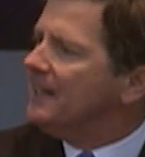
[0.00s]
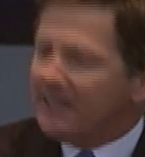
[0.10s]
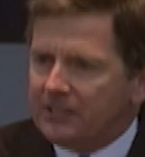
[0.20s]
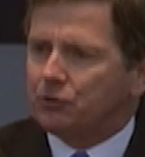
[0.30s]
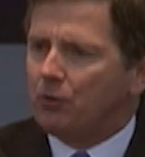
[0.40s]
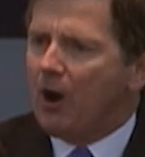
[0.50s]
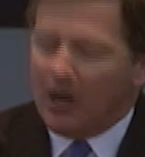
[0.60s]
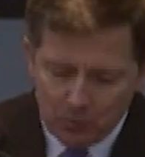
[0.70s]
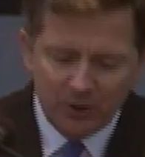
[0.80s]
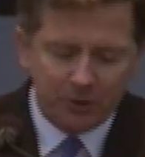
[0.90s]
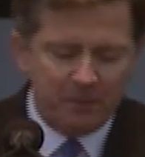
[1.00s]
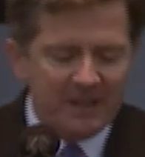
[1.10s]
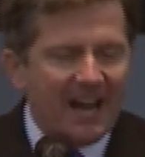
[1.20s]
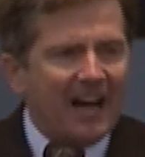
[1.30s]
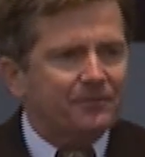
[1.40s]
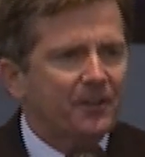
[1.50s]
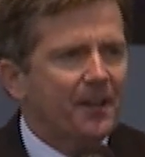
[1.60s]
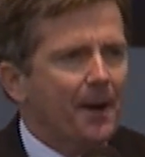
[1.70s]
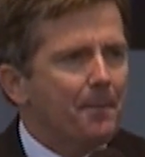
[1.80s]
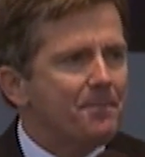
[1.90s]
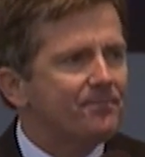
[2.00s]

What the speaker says: It's wrong. We'll speak out for them.